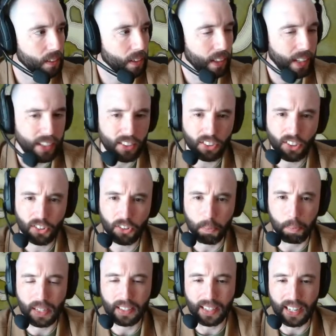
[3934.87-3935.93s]
It's just such a
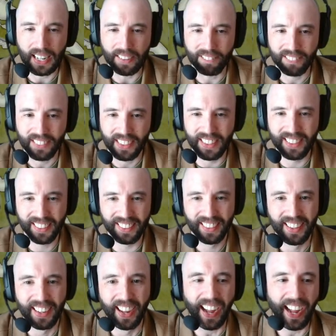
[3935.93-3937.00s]
big name.
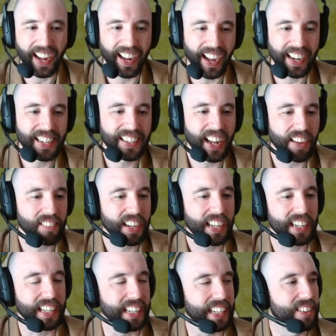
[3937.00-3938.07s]
I did not make
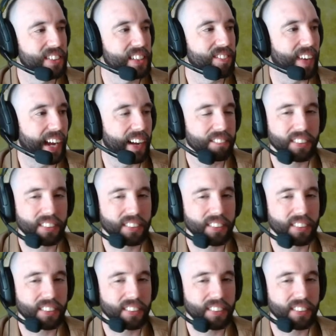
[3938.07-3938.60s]
an easy map